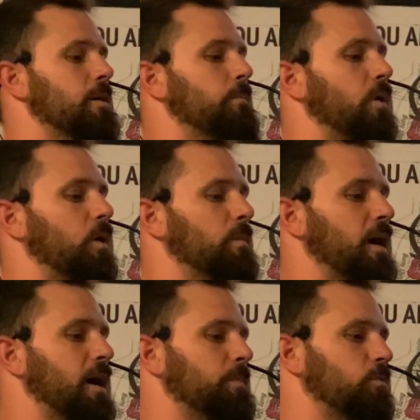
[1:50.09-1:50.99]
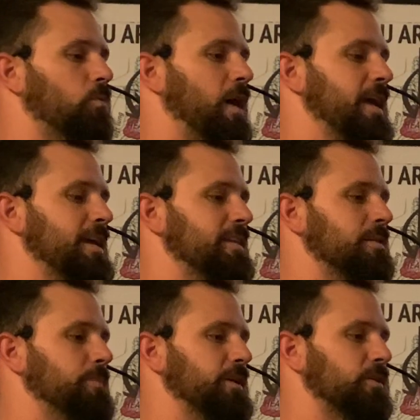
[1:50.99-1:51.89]
Palm up right in
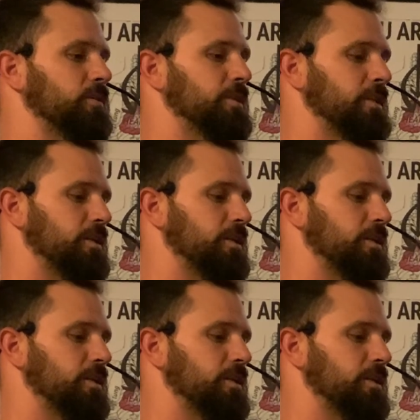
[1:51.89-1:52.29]
the middle,